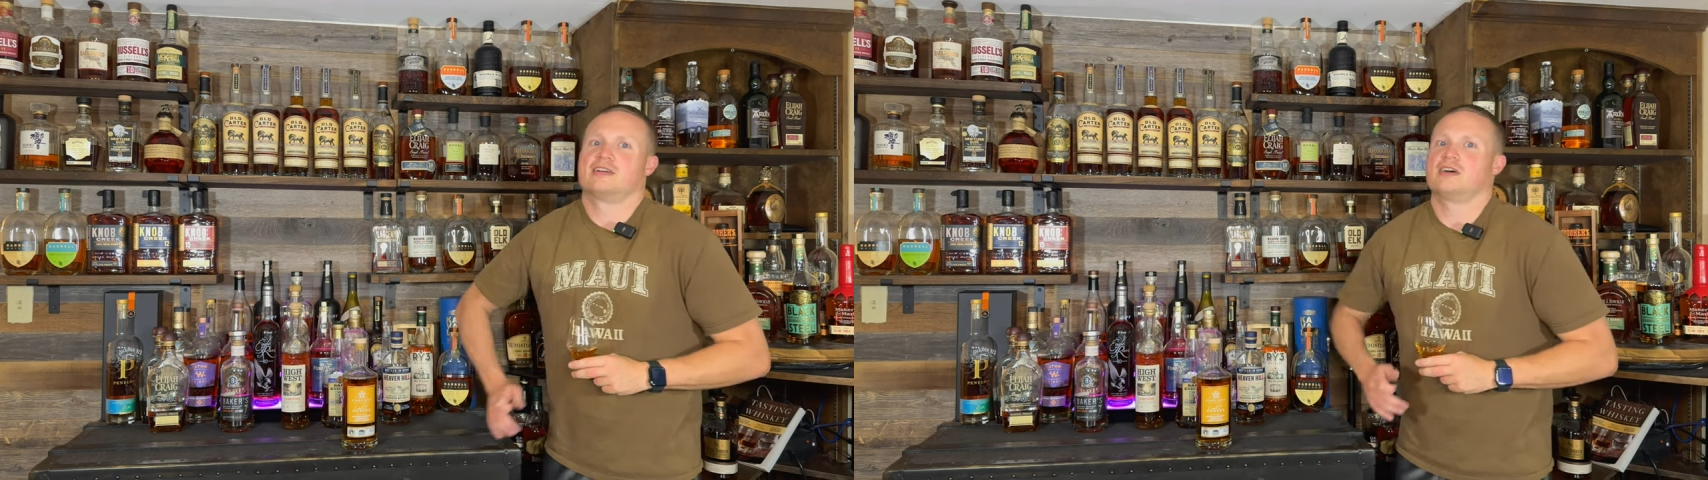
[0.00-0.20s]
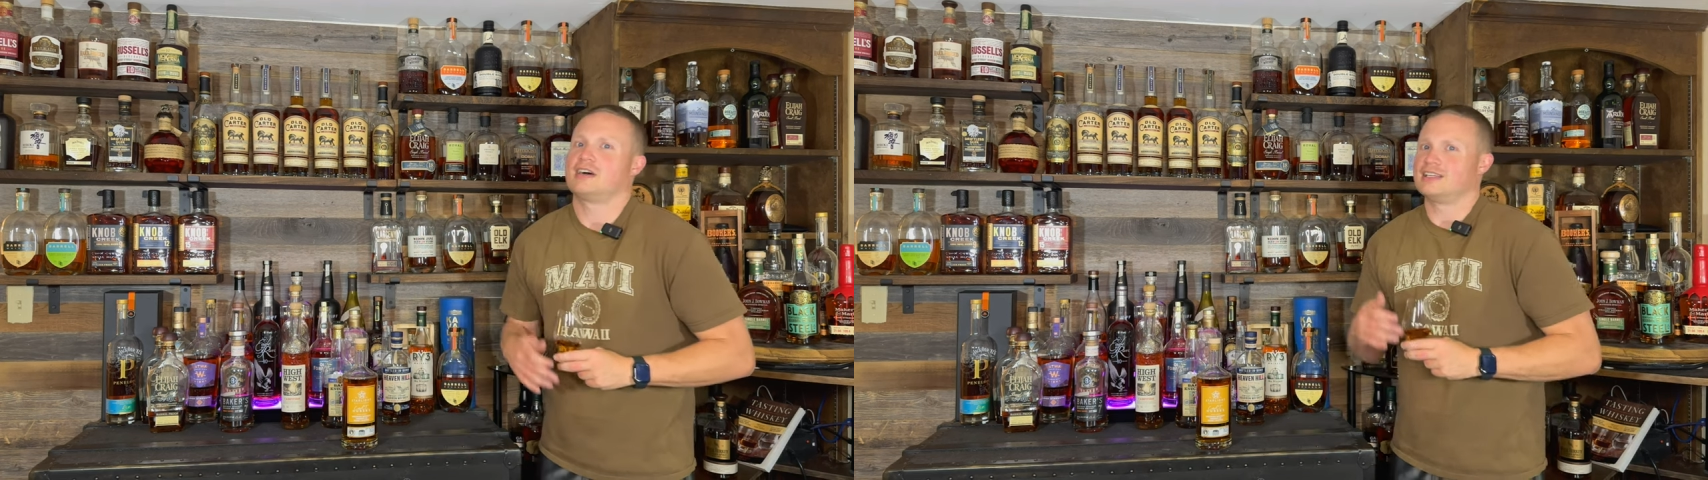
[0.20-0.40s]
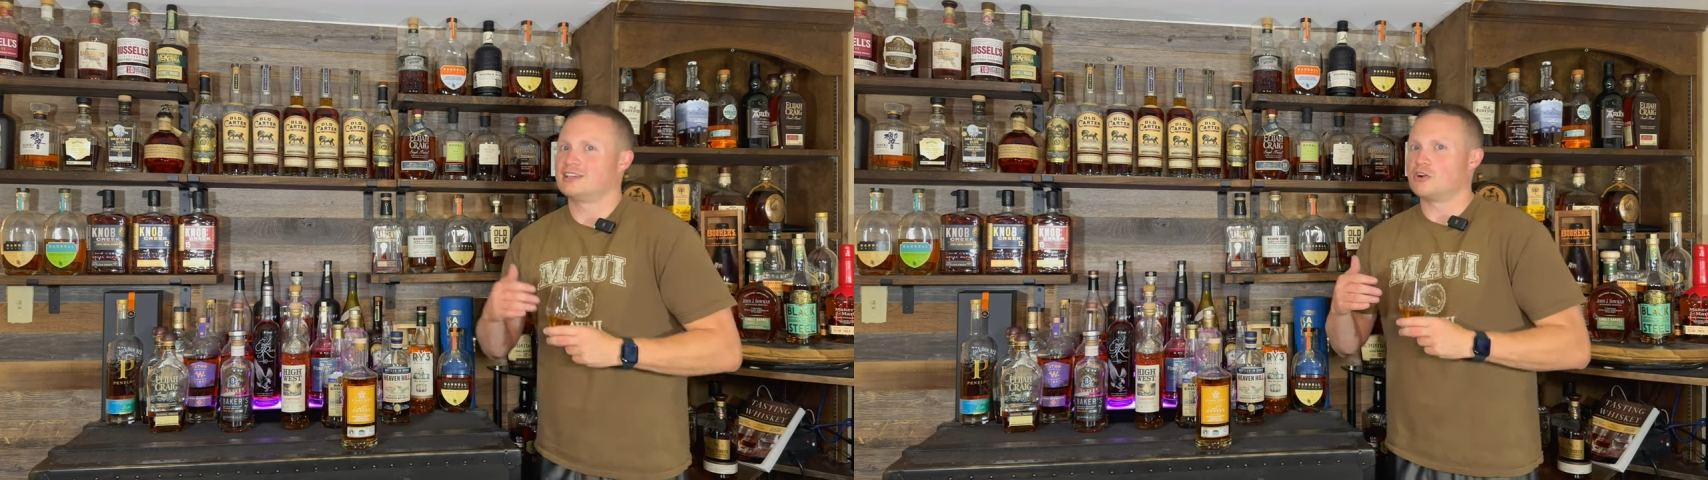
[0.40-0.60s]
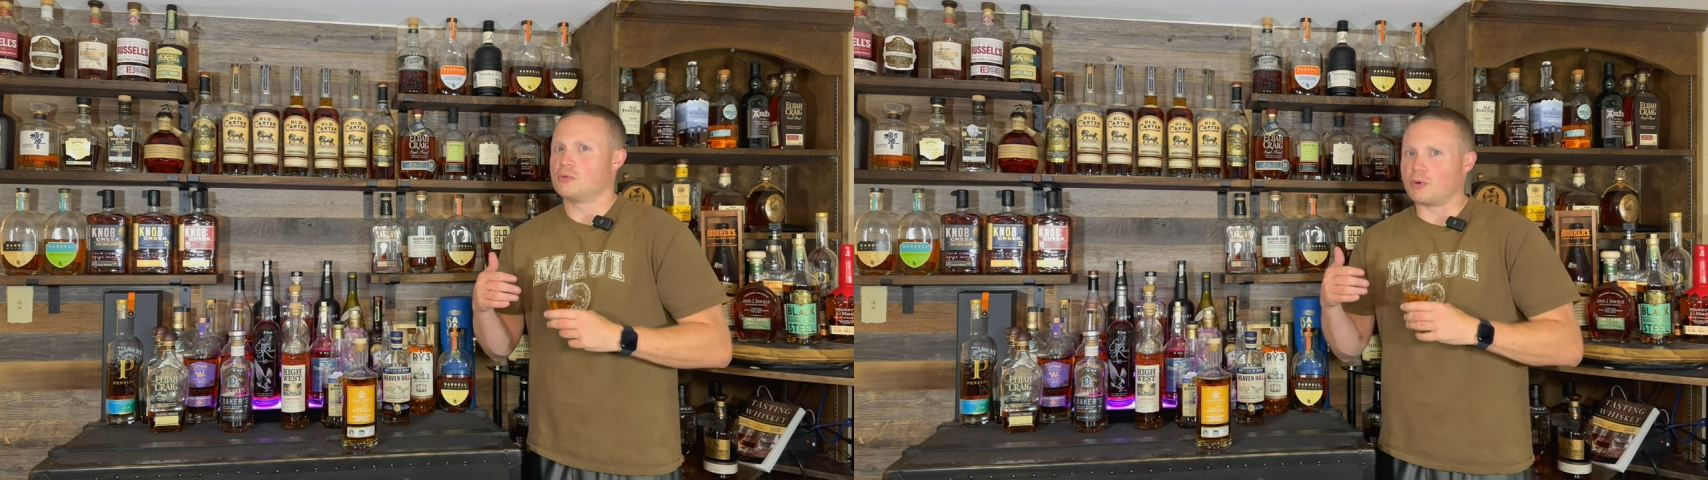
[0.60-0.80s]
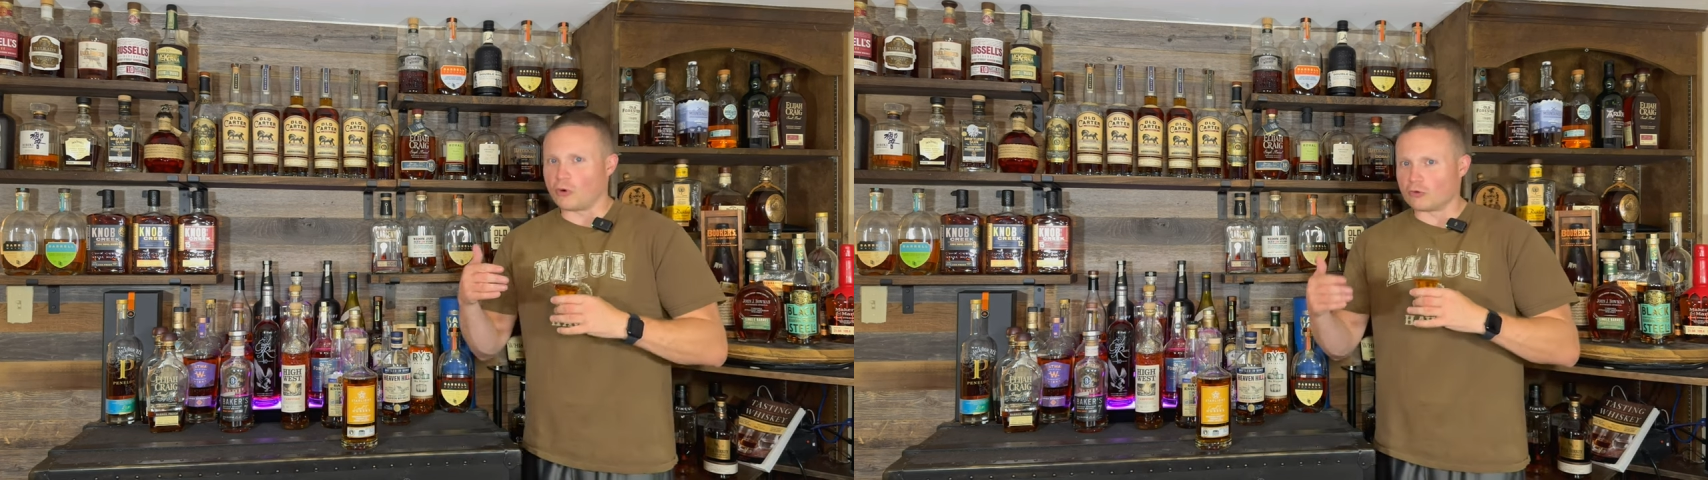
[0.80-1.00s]

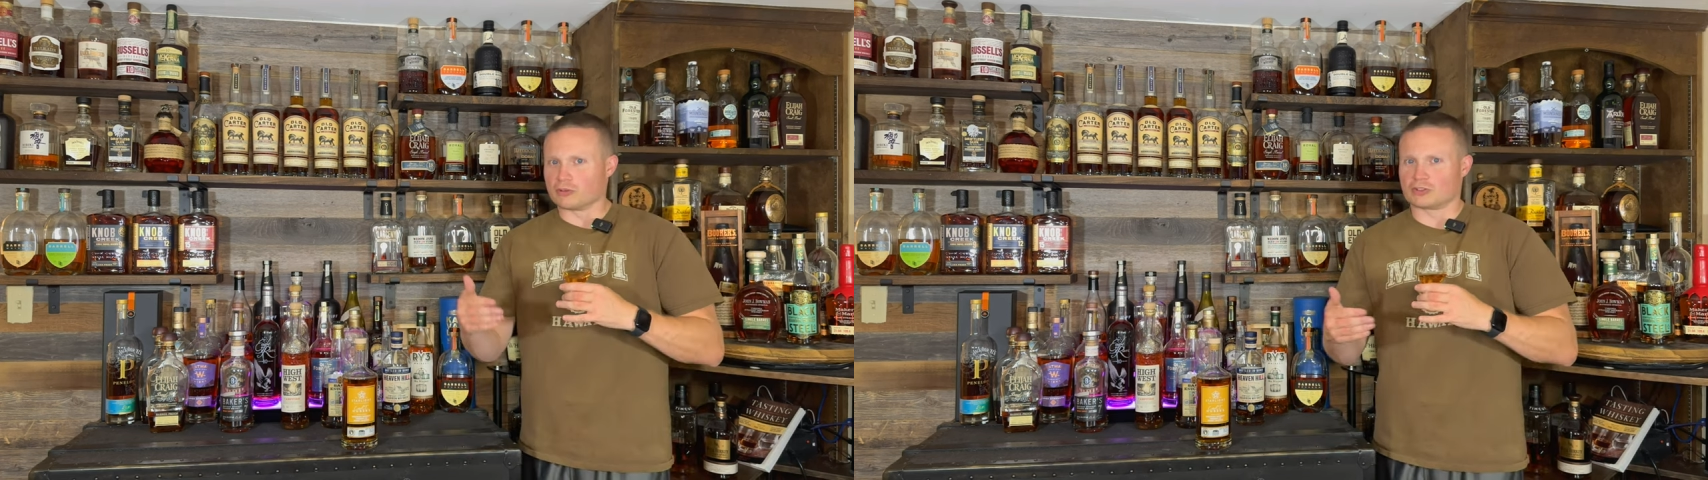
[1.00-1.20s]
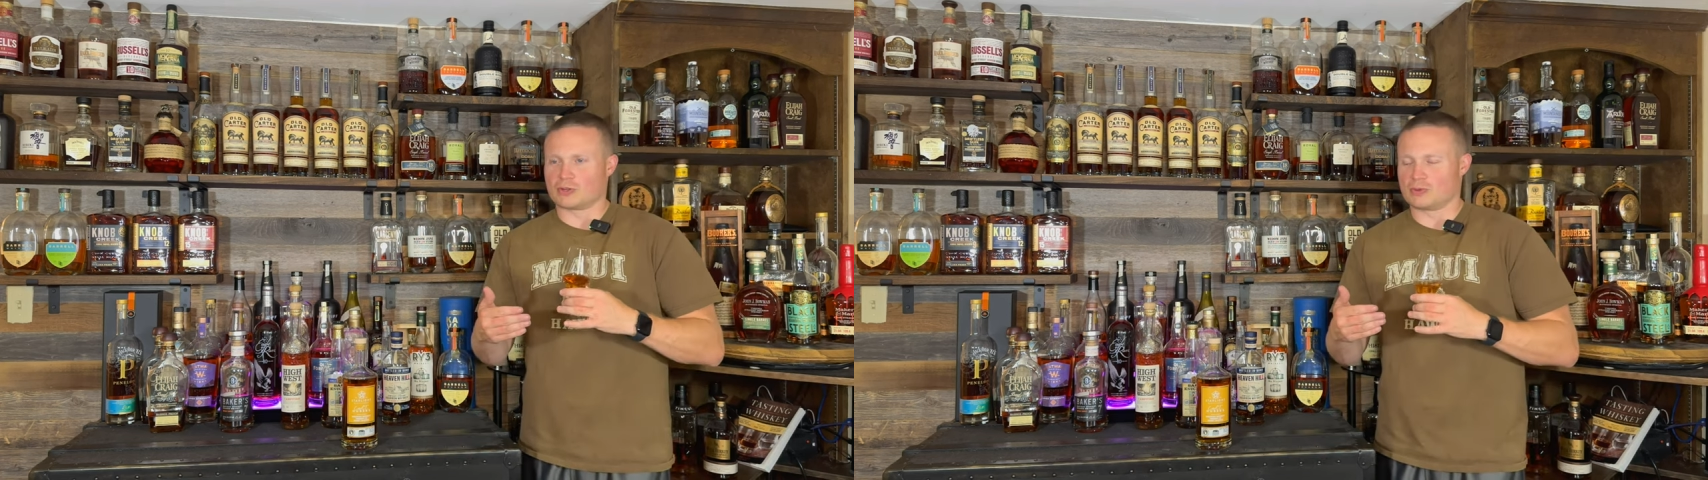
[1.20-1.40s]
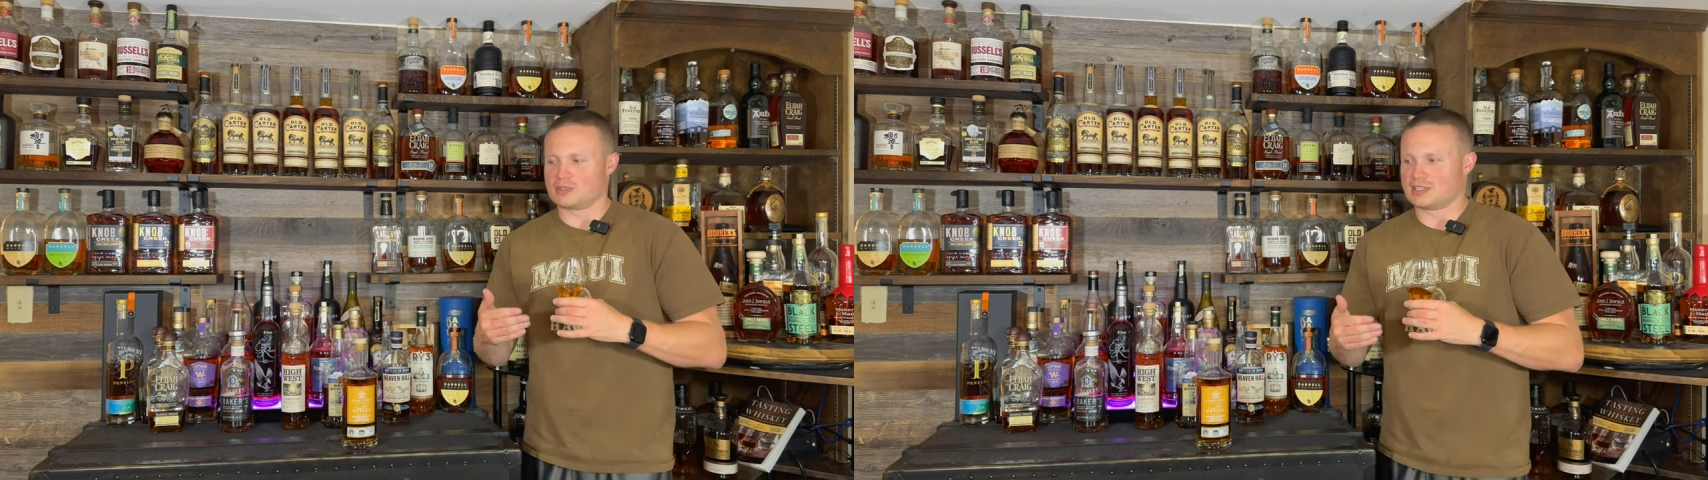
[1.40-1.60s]
honeycomb overtones